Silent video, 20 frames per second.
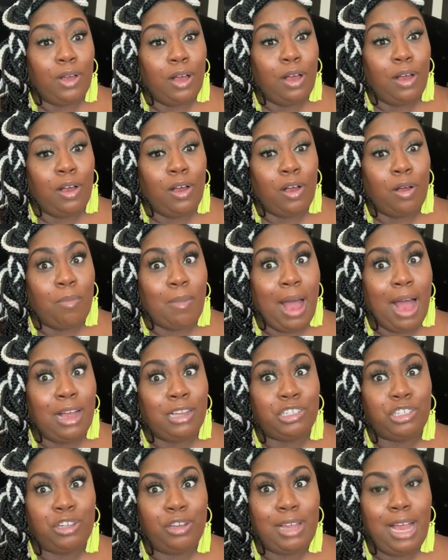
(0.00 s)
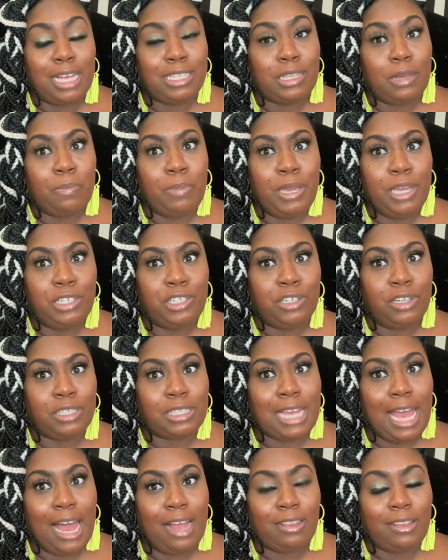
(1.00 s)
I'll show y'all some pictures
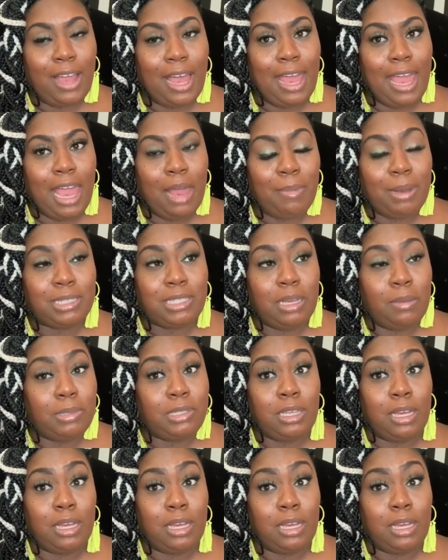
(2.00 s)
after I had my tummy